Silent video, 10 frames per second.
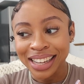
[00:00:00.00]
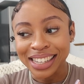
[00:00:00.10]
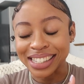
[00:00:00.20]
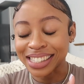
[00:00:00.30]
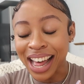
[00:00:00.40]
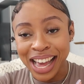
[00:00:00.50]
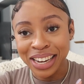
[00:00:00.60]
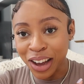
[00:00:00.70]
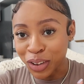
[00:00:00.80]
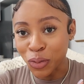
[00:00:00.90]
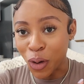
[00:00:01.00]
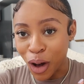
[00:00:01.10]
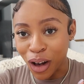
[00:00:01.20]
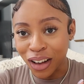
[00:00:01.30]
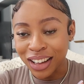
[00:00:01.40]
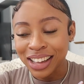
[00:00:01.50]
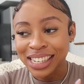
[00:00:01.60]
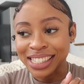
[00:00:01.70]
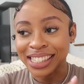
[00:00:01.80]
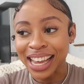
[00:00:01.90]
and sliding down the wall
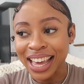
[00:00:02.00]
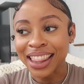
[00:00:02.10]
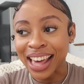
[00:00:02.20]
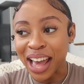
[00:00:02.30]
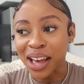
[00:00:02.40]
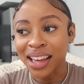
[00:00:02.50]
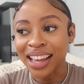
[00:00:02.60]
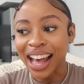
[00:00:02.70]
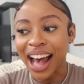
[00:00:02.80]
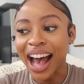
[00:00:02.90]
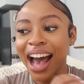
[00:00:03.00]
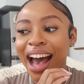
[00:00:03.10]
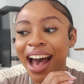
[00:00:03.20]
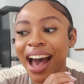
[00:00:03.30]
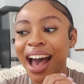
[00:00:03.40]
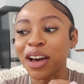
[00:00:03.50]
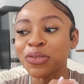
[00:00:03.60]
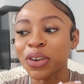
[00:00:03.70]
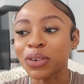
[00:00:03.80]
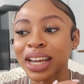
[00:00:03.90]
saying that I
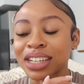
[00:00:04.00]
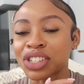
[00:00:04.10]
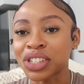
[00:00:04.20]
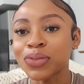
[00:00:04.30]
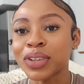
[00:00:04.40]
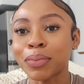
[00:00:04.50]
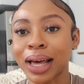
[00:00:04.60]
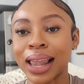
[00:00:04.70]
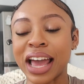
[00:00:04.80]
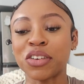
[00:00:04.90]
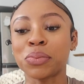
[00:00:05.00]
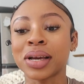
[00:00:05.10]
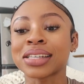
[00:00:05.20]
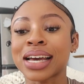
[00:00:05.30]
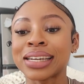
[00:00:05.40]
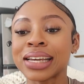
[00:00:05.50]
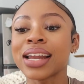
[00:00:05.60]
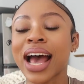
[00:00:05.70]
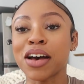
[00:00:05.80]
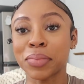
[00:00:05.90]
felt a shift in my life because I
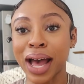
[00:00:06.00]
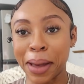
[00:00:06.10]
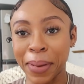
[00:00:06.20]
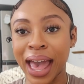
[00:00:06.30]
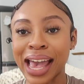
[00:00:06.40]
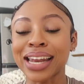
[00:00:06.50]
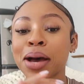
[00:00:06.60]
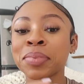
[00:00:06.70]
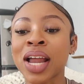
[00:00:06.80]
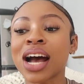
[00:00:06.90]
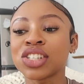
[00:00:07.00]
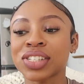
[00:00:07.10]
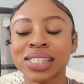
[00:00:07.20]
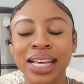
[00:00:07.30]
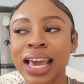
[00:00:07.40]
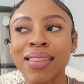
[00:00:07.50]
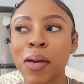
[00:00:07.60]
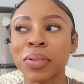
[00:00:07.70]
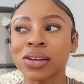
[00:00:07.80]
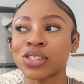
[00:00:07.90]
did not have my iPad. And I'm not just saying
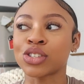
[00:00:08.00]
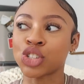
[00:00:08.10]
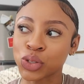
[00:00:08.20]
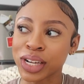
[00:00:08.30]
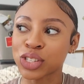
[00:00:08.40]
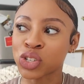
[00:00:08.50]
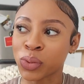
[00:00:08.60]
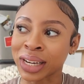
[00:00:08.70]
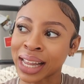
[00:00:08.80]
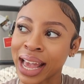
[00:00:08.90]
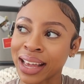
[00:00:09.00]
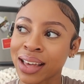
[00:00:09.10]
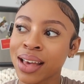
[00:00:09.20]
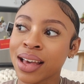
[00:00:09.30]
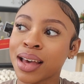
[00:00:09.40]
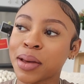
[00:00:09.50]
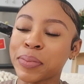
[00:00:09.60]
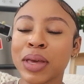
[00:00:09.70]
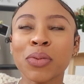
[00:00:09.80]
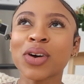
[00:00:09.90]
that because it's a trend to where, like,
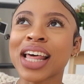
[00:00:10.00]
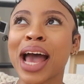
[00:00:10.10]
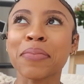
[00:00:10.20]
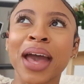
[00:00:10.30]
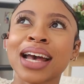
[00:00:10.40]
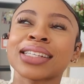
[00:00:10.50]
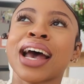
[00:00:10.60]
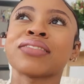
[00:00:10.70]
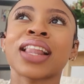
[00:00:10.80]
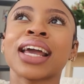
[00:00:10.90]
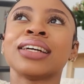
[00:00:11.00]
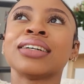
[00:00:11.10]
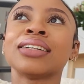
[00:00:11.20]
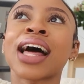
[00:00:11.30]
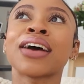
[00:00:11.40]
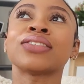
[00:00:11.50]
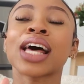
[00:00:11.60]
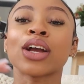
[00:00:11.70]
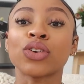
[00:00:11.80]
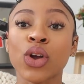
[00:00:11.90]
people with iPads have, like, good lives.
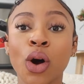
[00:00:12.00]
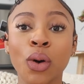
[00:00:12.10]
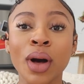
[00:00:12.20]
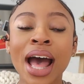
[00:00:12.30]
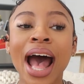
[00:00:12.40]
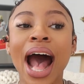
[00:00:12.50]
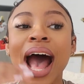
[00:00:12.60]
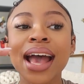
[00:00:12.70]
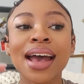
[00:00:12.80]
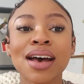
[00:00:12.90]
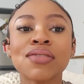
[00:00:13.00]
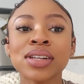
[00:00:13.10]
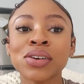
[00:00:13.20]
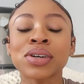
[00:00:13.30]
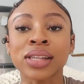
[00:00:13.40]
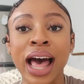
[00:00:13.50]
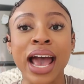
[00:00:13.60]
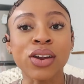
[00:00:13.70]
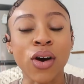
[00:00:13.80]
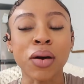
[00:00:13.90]
Like, no, I heavily
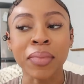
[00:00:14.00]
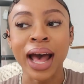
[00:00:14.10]
relied on